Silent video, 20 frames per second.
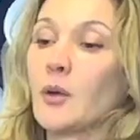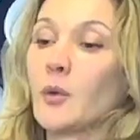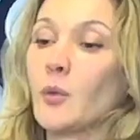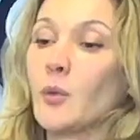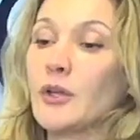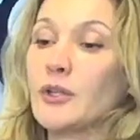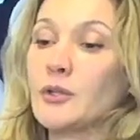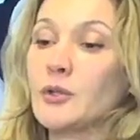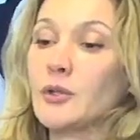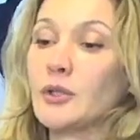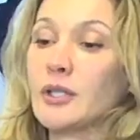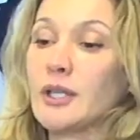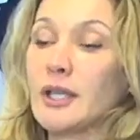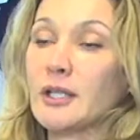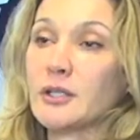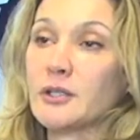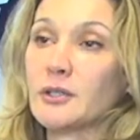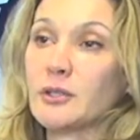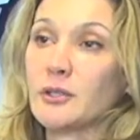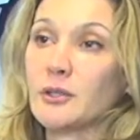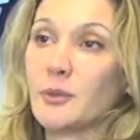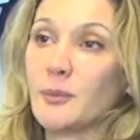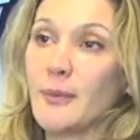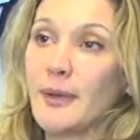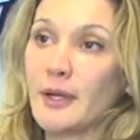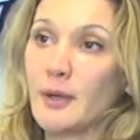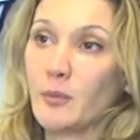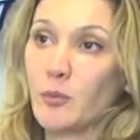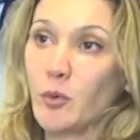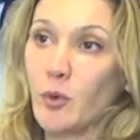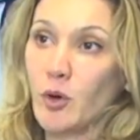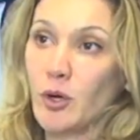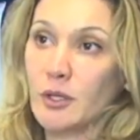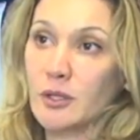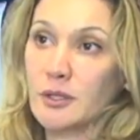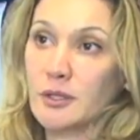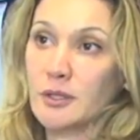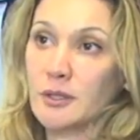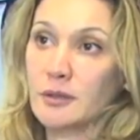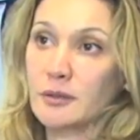When you get to the
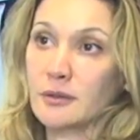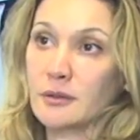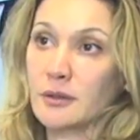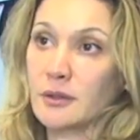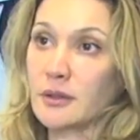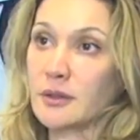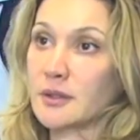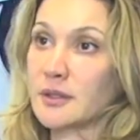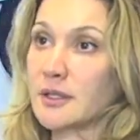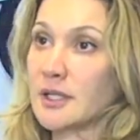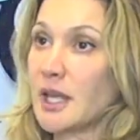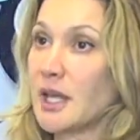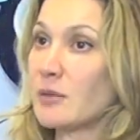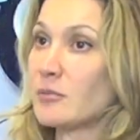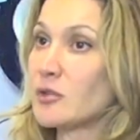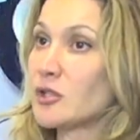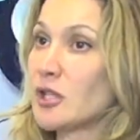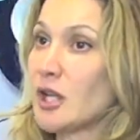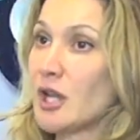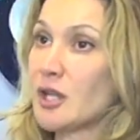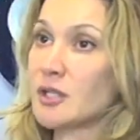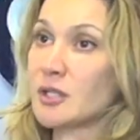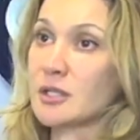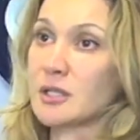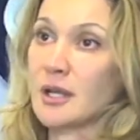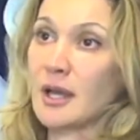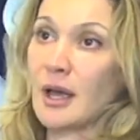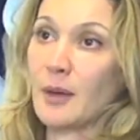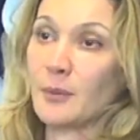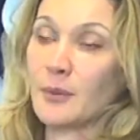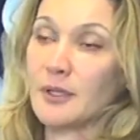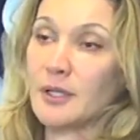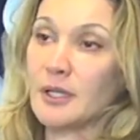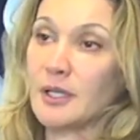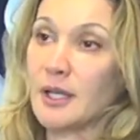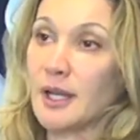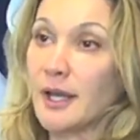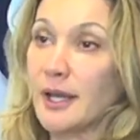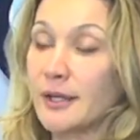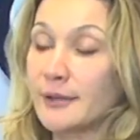menopause, same changes happen
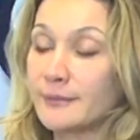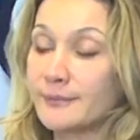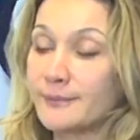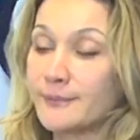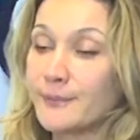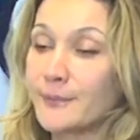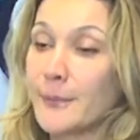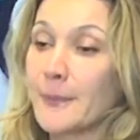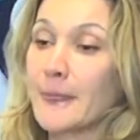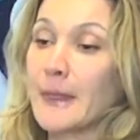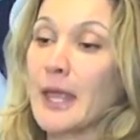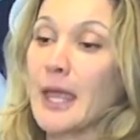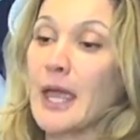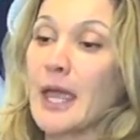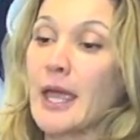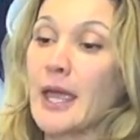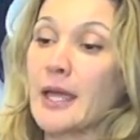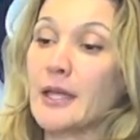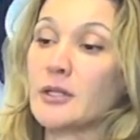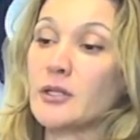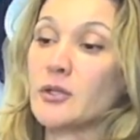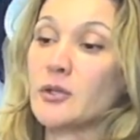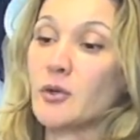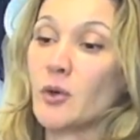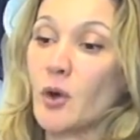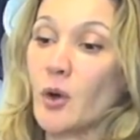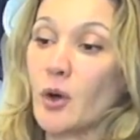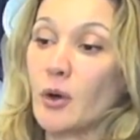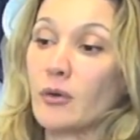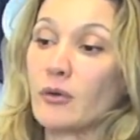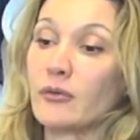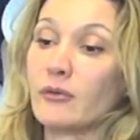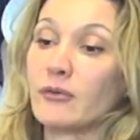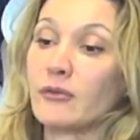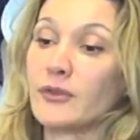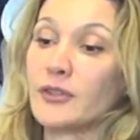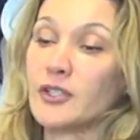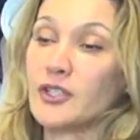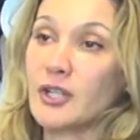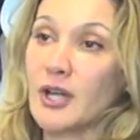again, and your
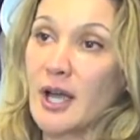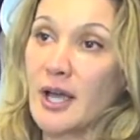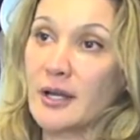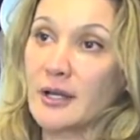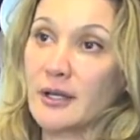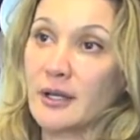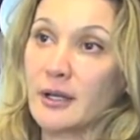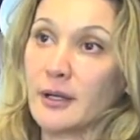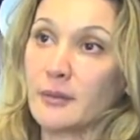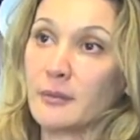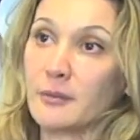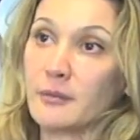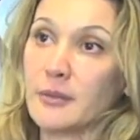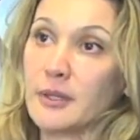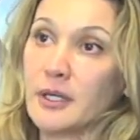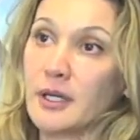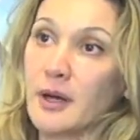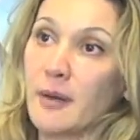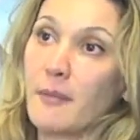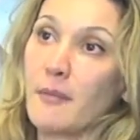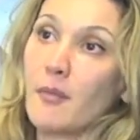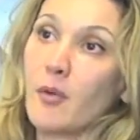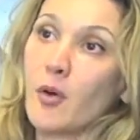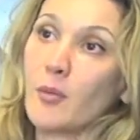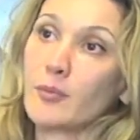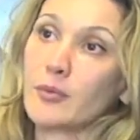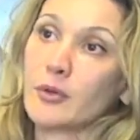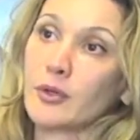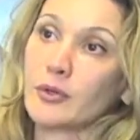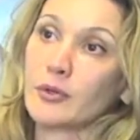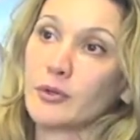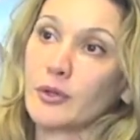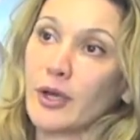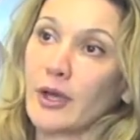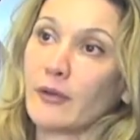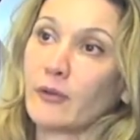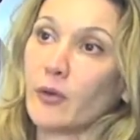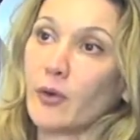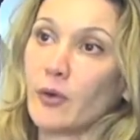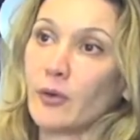vagina become more prone to
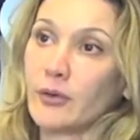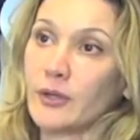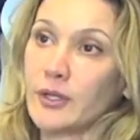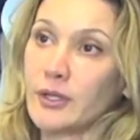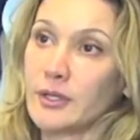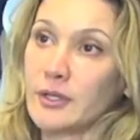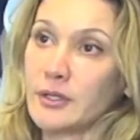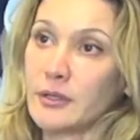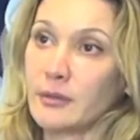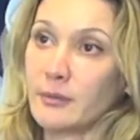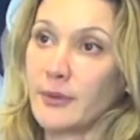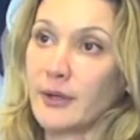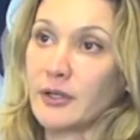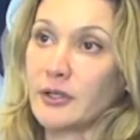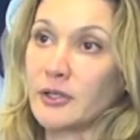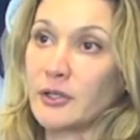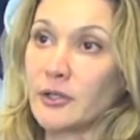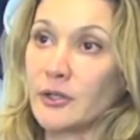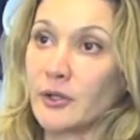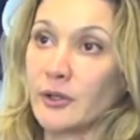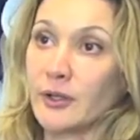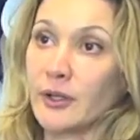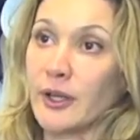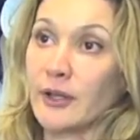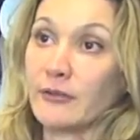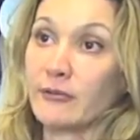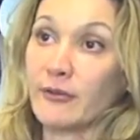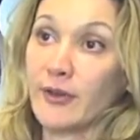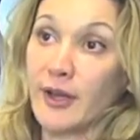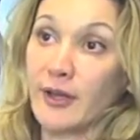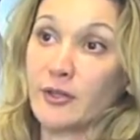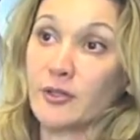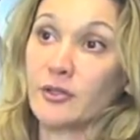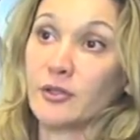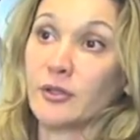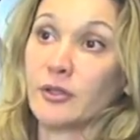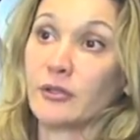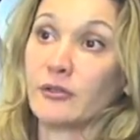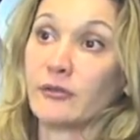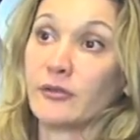have all these bacterial and
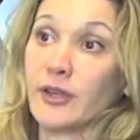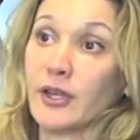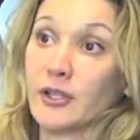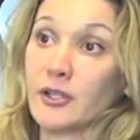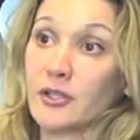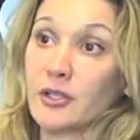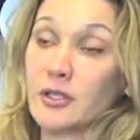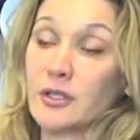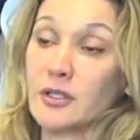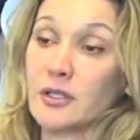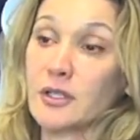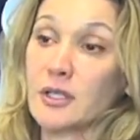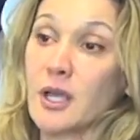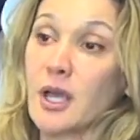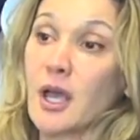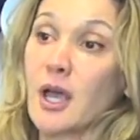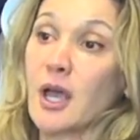vaginal infections.